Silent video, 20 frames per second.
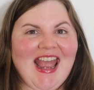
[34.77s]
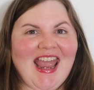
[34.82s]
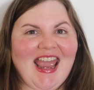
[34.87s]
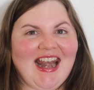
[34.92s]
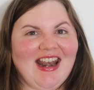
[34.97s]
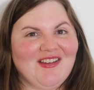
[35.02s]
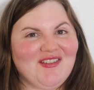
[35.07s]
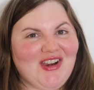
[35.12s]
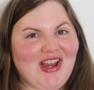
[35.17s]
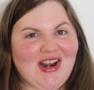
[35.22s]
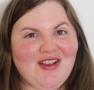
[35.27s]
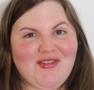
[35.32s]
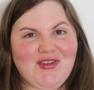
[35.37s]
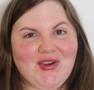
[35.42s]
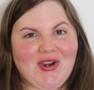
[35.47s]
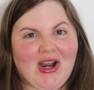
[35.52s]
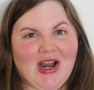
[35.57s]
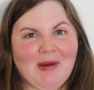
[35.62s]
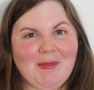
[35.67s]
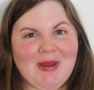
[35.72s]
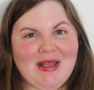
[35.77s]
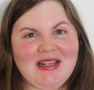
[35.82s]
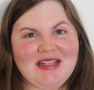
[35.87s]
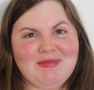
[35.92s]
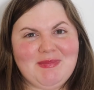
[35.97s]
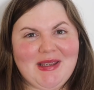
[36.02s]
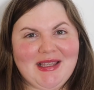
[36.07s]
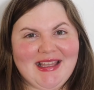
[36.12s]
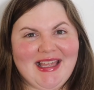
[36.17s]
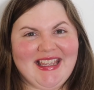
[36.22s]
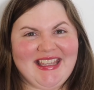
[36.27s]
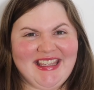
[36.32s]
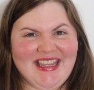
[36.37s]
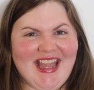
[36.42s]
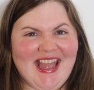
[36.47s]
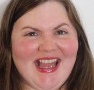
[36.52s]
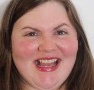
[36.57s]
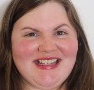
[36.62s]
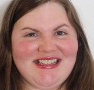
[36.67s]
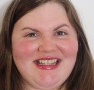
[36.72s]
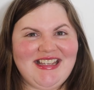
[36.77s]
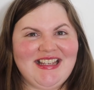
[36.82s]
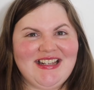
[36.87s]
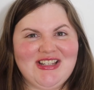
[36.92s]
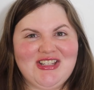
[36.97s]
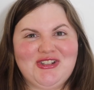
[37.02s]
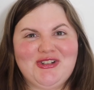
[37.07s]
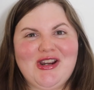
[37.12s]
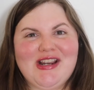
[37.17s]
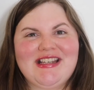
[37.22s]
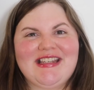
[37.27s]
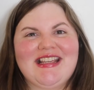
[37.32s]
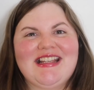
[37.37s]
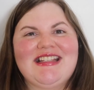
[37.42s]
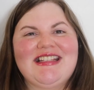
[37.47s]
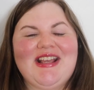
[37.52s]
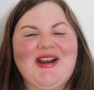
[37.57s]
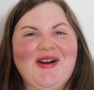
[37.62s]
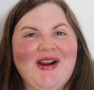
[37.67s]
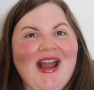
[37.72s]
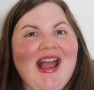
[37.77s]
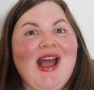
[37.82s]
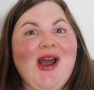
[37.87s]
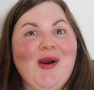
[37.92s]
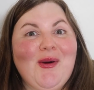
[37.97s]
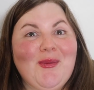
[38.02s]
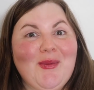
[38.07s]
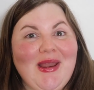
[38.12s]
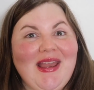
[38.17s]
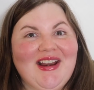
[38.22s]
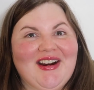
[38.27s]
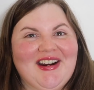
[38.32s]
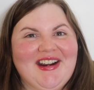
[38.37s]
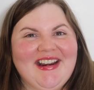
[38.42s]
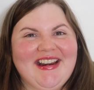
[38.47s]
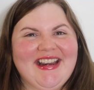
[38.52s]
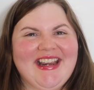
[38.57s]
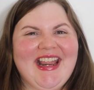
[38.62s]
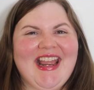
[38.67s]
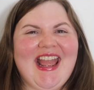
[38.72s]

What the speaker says: and I've got a few comments being like, yeah, deconstruct it. So we are.